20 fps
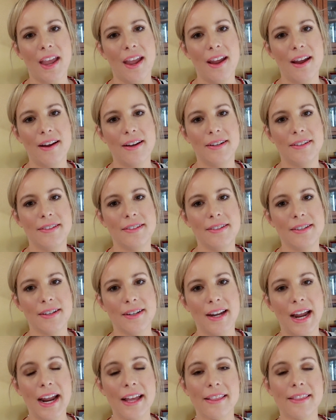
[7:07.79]
and
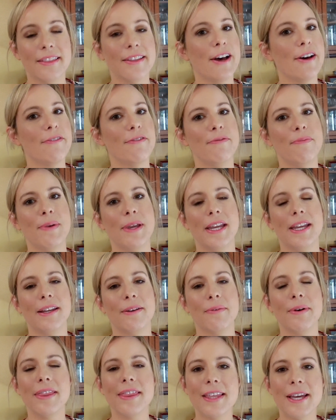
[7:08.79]
I love
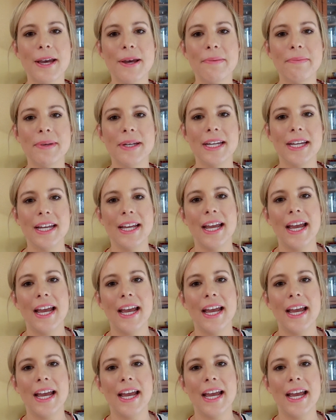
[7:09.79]
being with them.